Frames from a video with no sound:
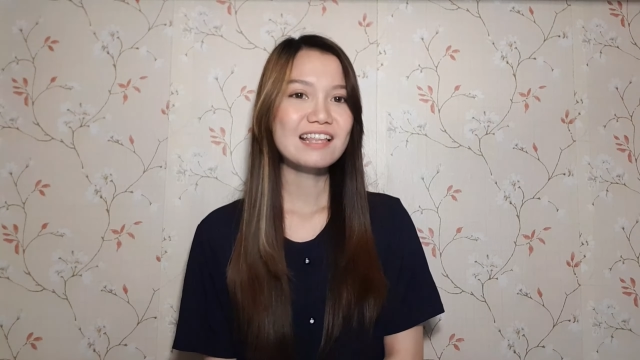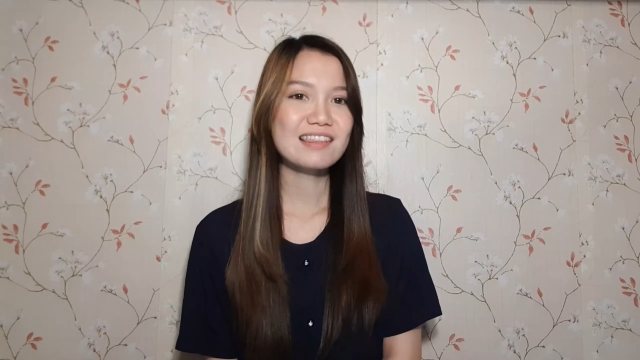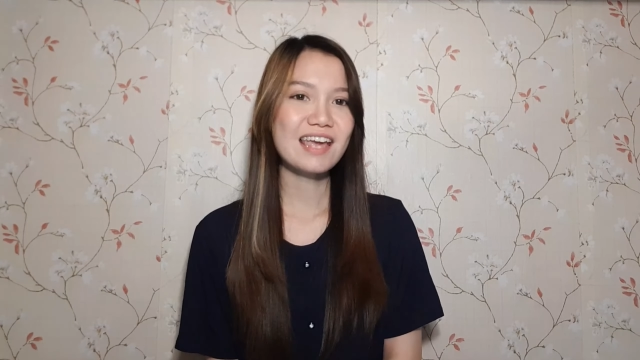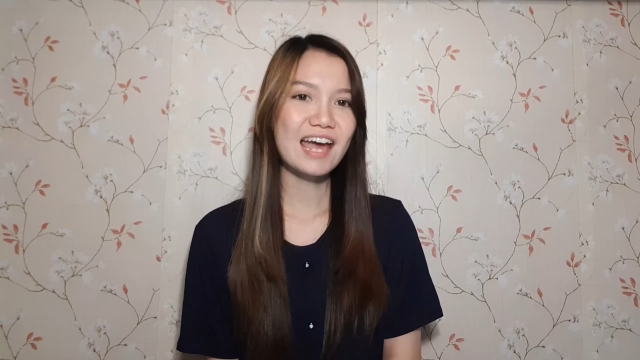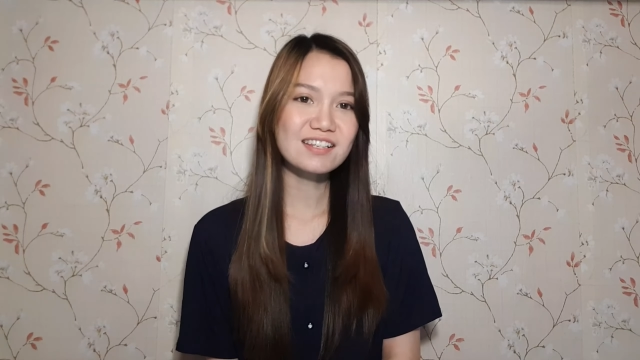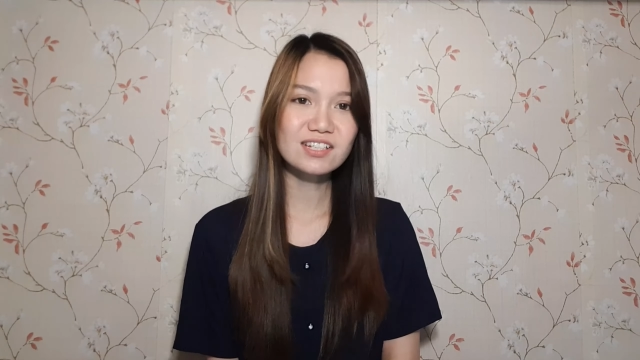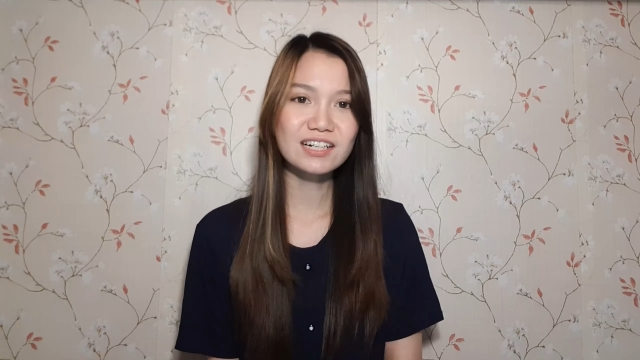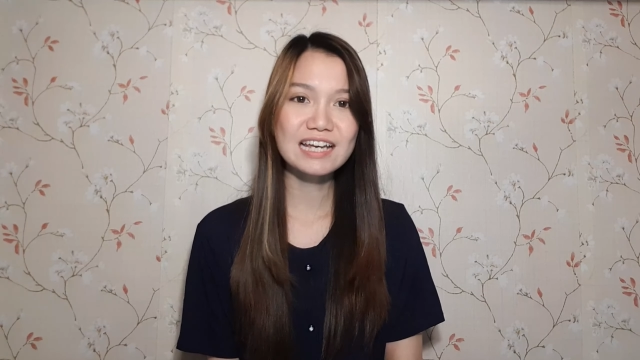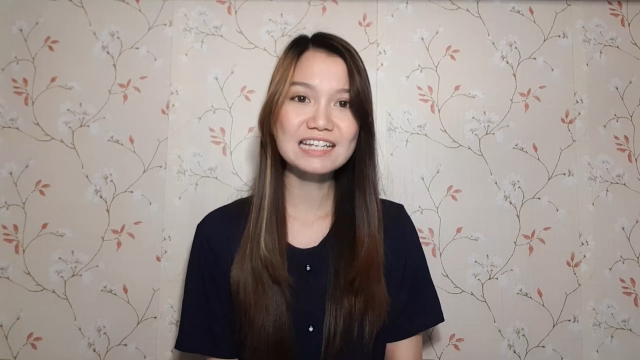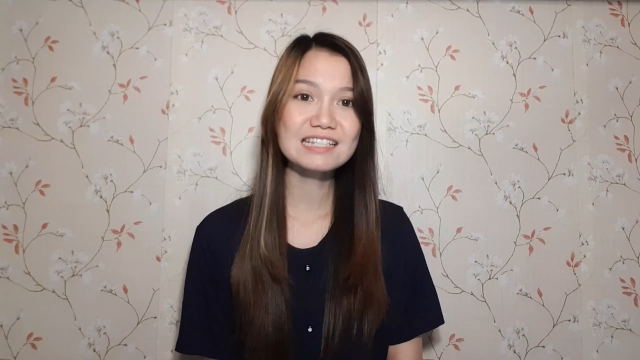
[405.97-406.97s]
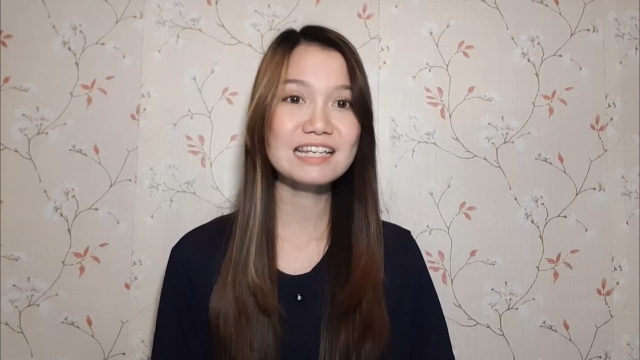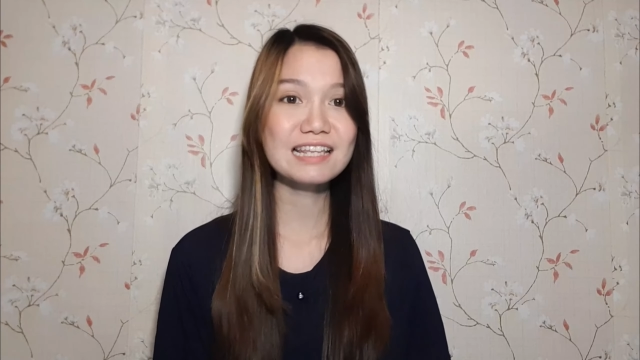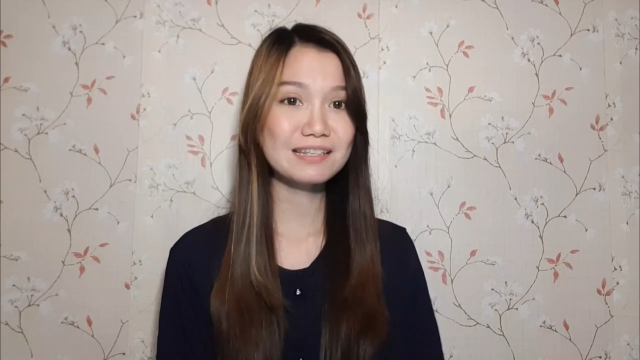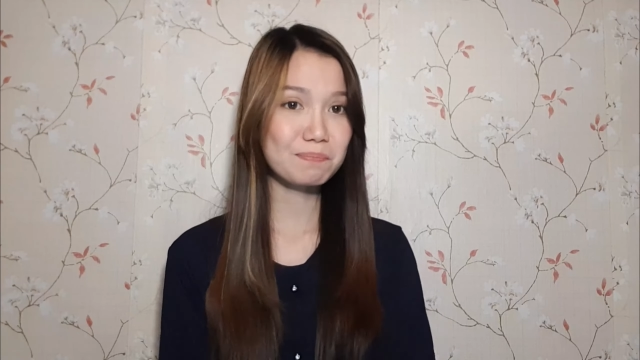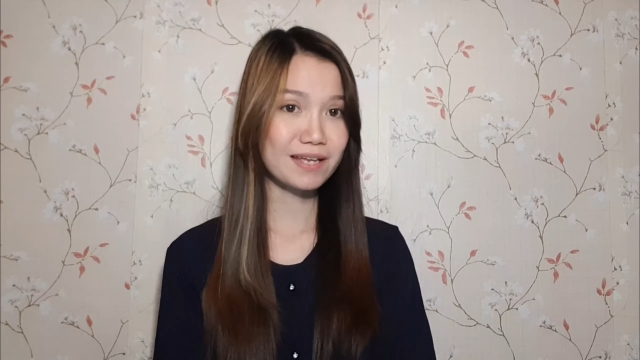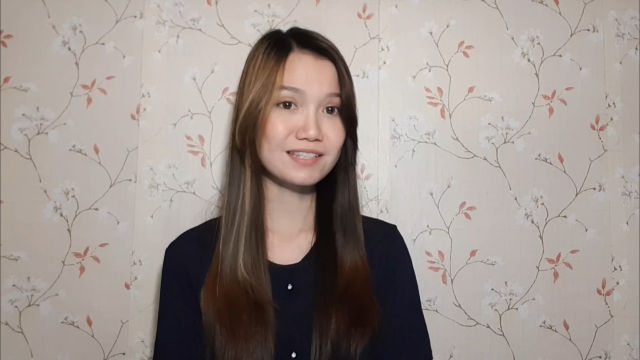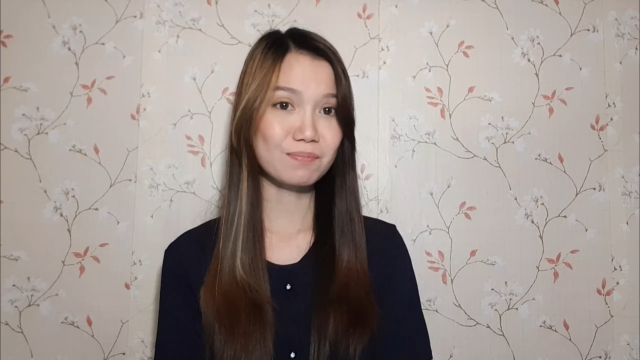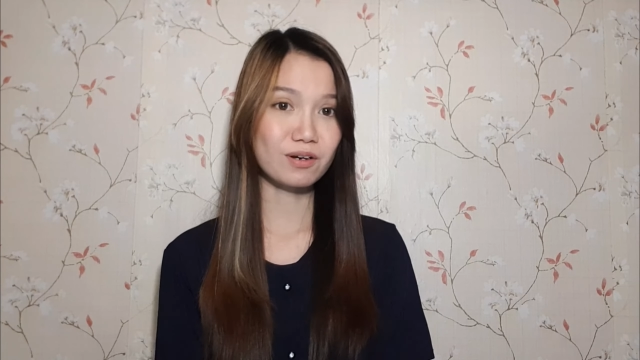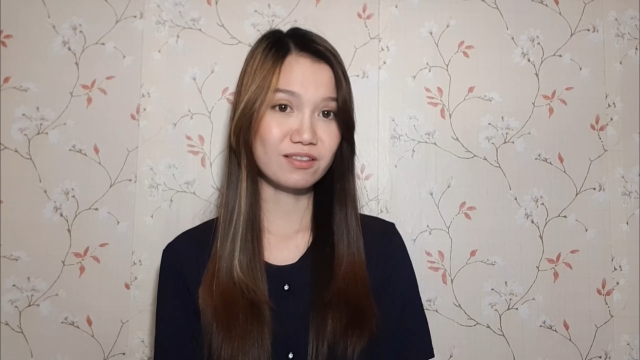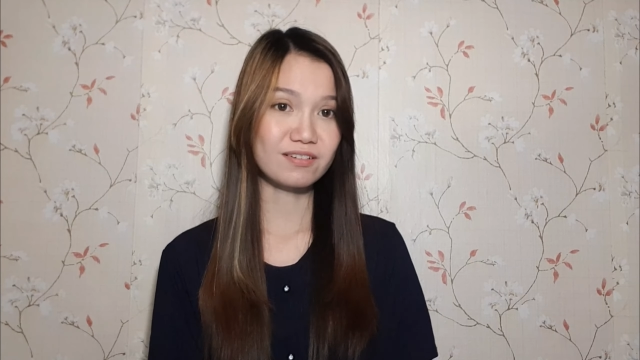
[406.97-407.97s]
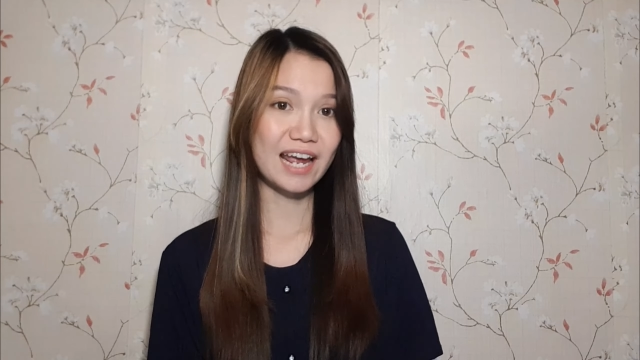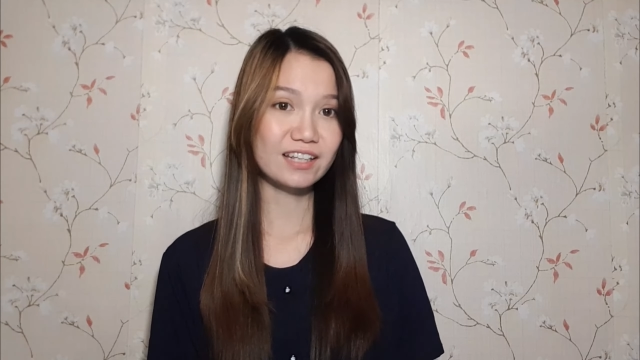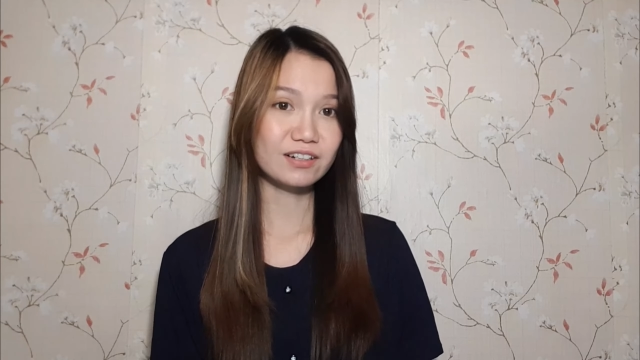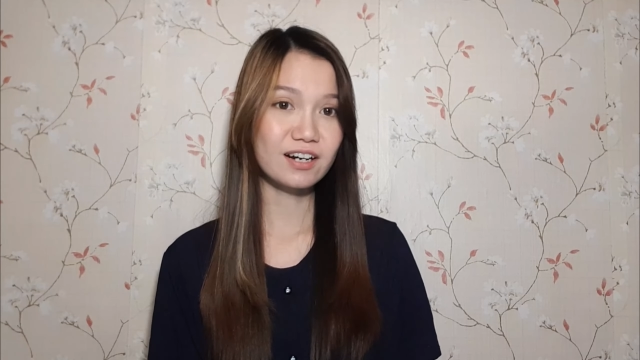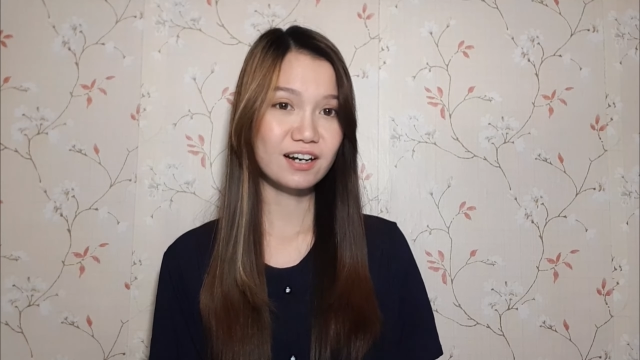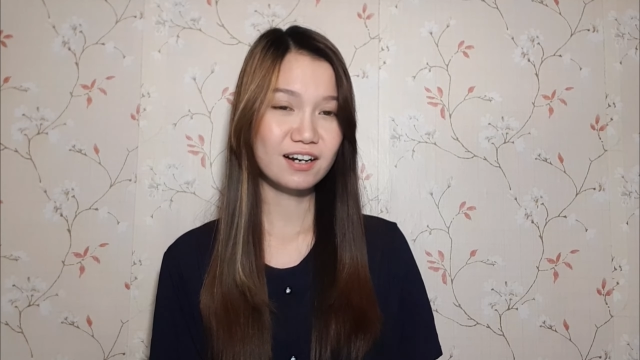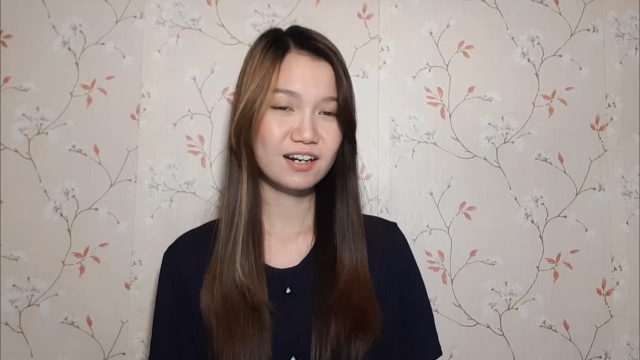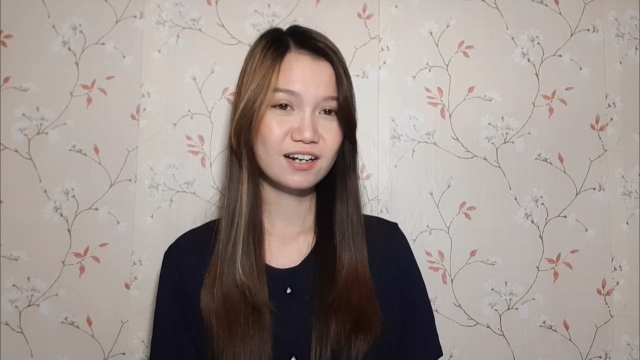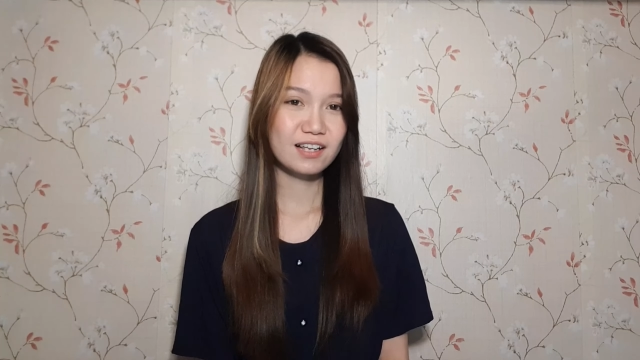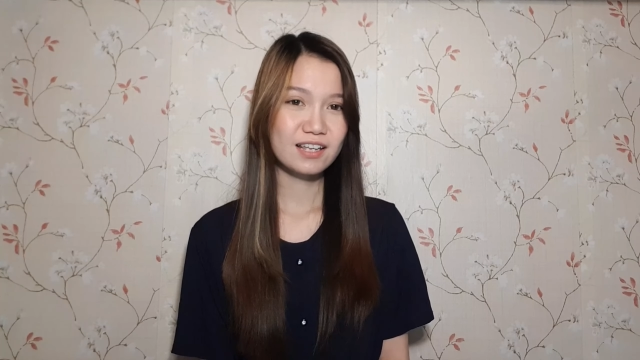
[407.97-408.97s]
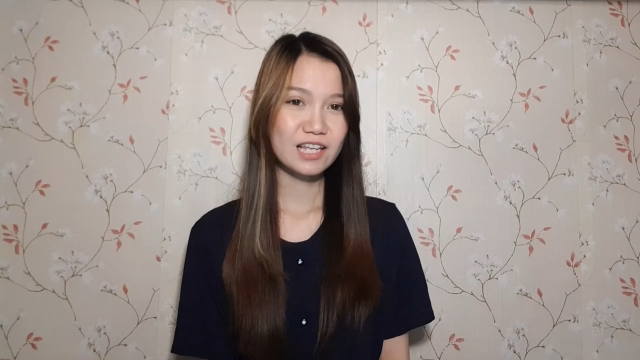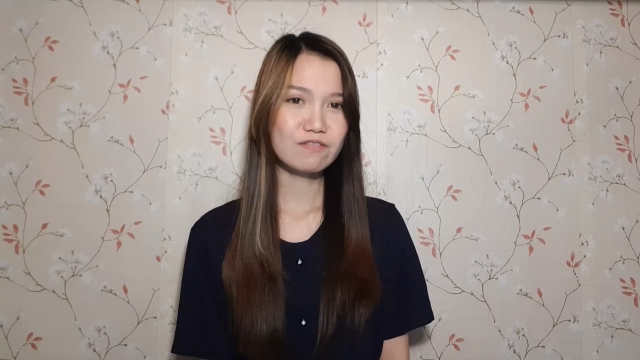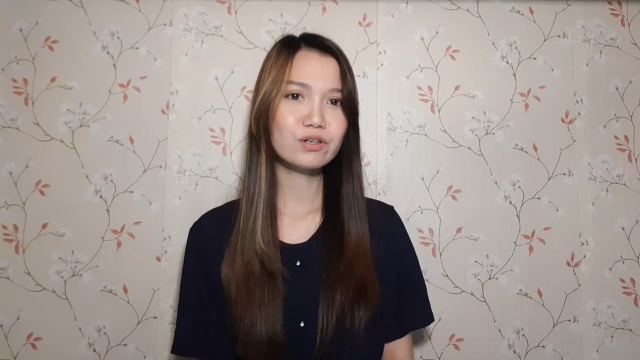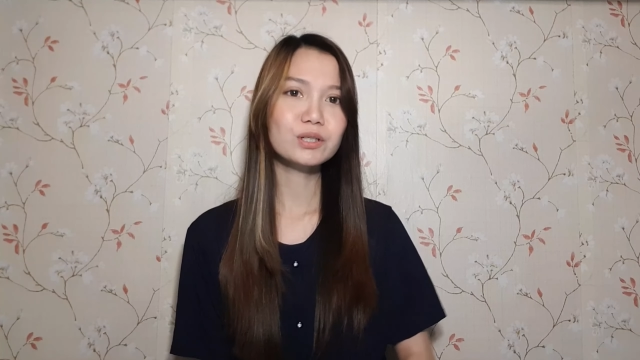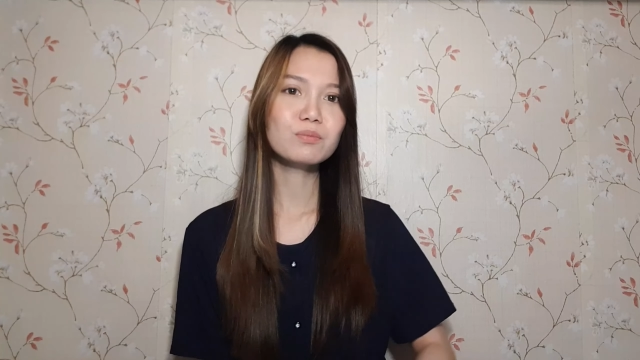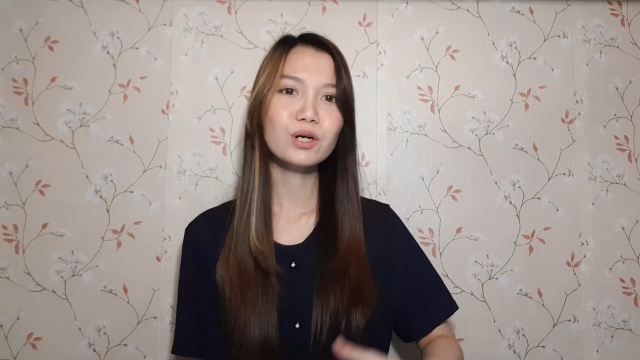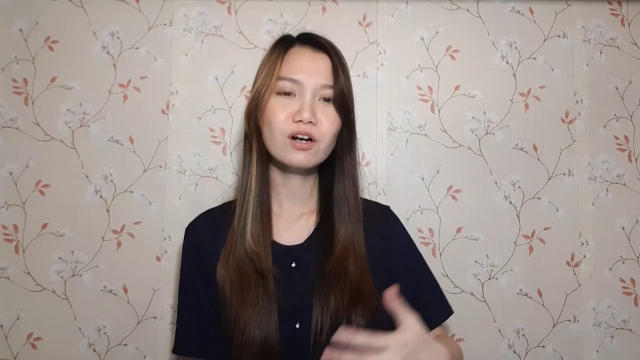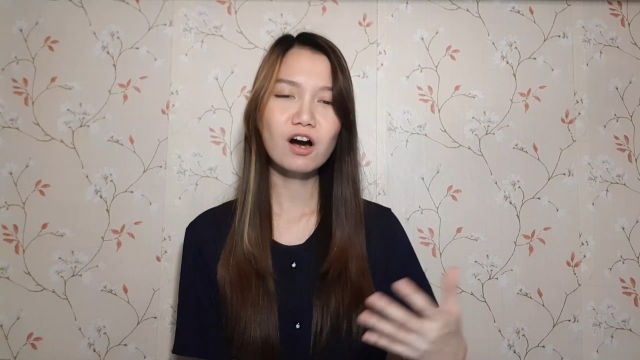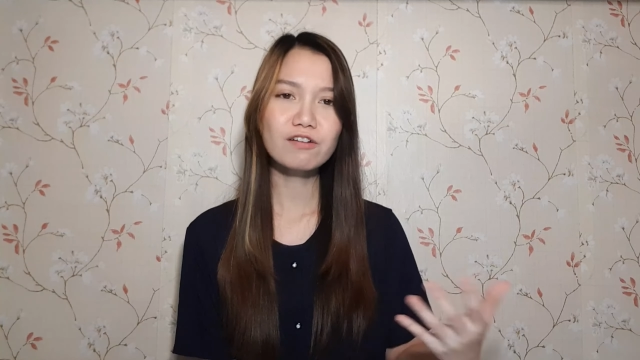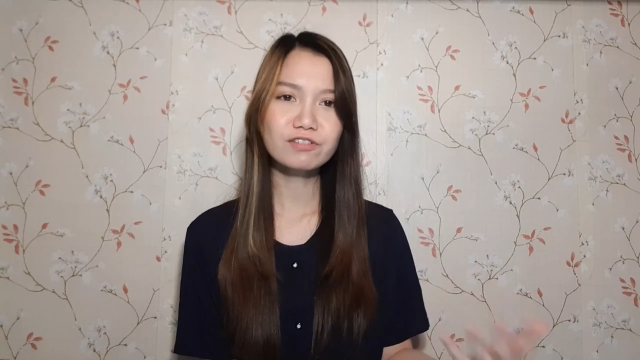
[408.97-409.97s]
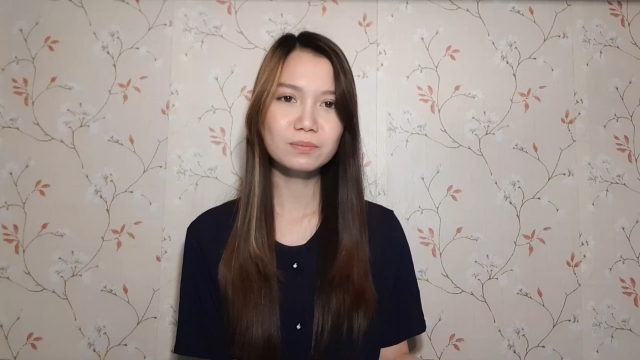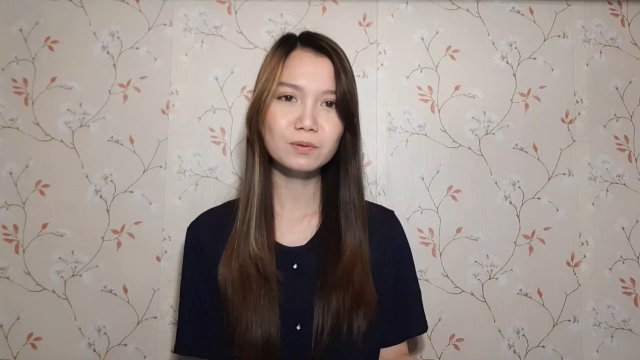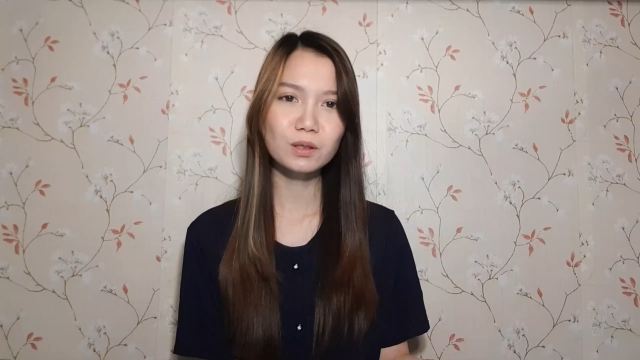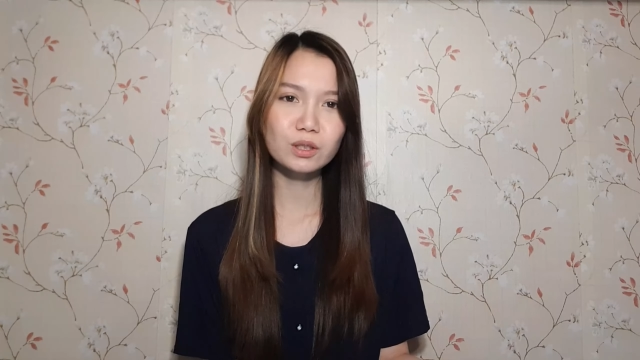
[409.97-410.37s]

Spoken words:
The answer is it depends upon the writer. If you're more comfortable